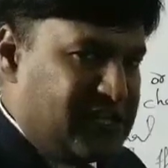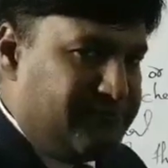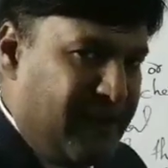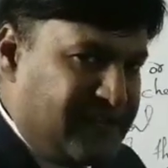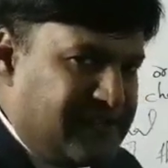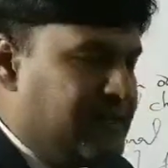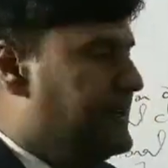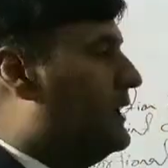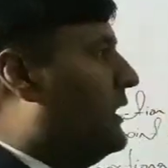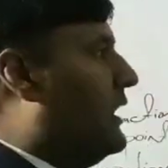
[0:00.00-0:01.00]
space,
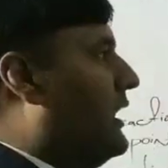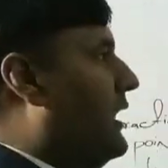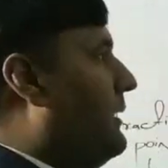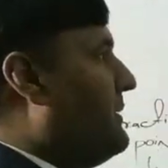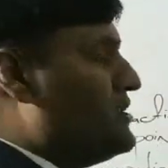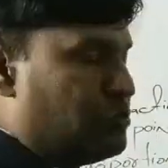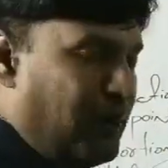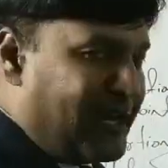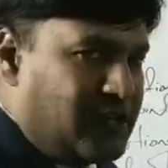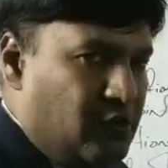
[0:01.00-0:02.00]
means
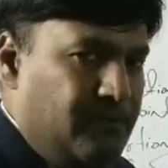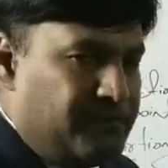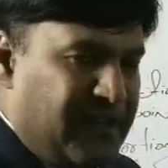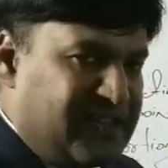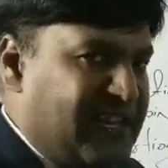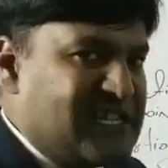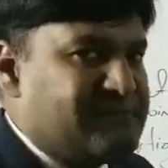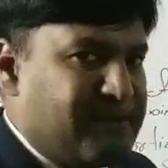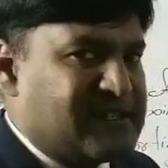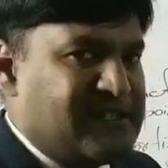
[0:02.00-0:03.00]
vacuum, nothing is
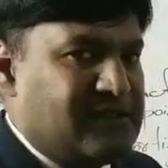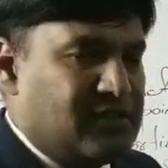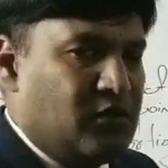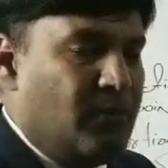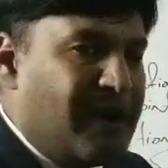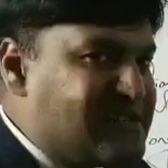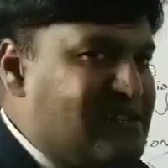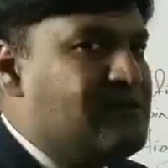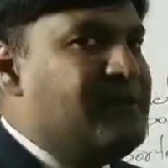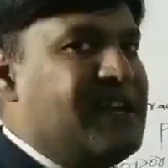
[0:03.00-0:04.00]
present, no
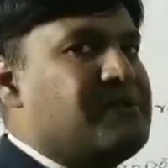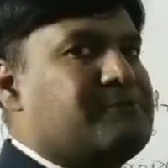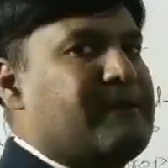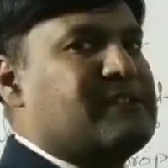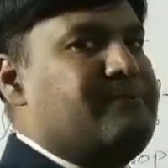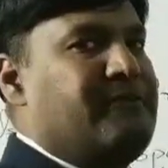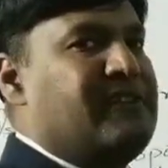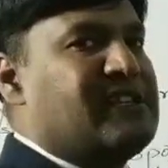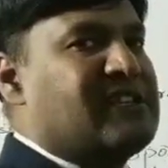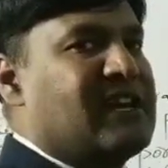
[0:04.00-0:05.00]
material medium is present between
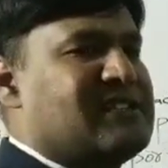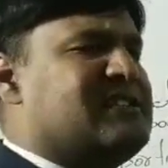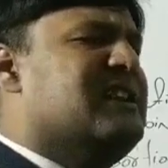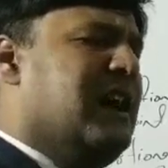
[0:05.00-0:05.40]
the charges,